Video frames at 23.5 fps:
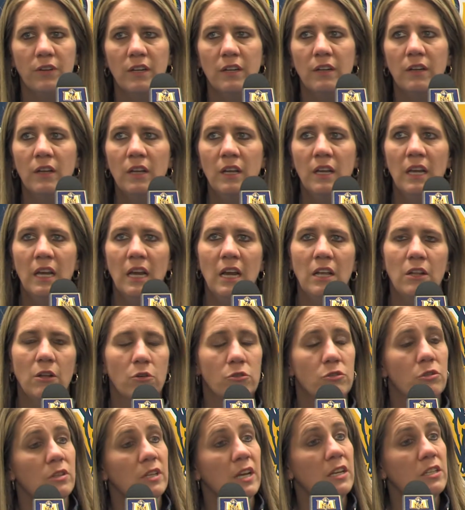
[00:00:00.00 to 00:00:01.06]
And
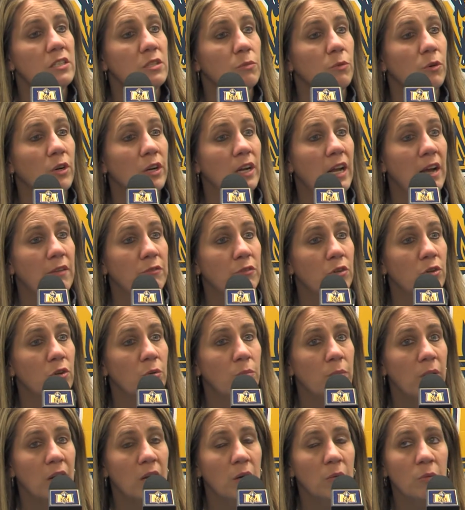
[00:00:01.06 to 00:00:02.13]
those are things that we're going to have to do
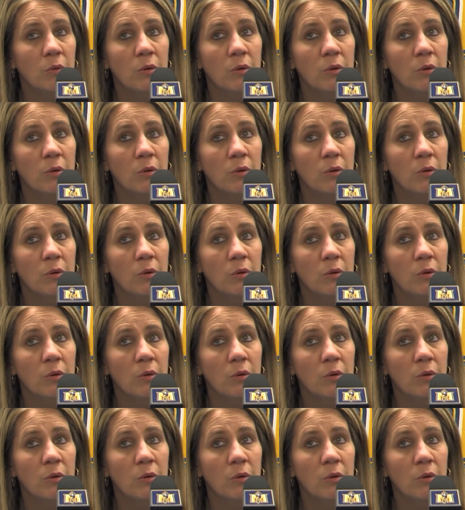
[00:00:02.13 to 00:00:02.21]
better.